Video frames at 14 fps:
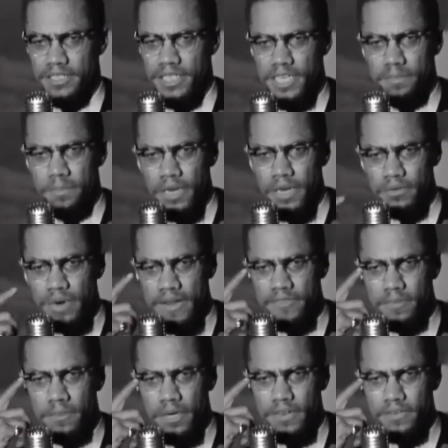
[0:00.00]
for they say that the
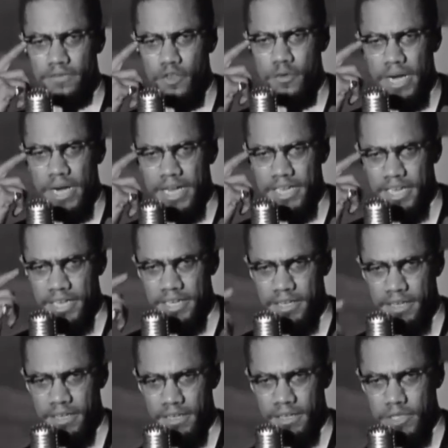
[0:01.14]
mind has a
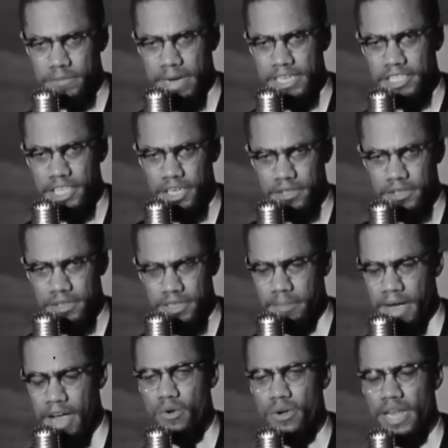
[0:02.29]
strong drive to
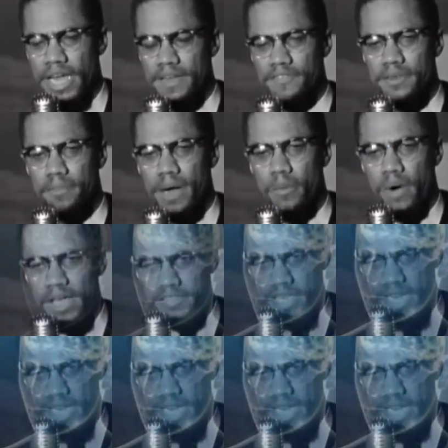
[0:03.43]
correct and recorrect